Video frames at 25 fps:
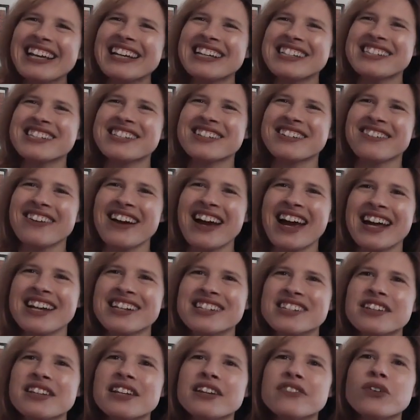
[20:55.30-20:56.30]
it's
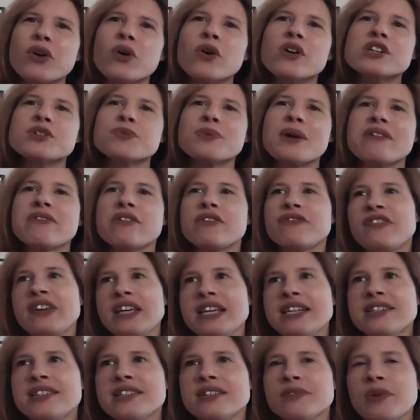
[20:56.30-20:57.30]
great. So then, of course, we have a
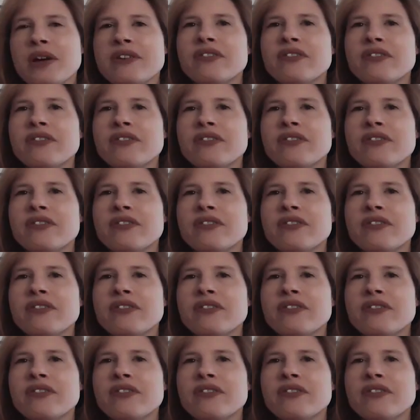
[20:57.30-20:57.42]
feast.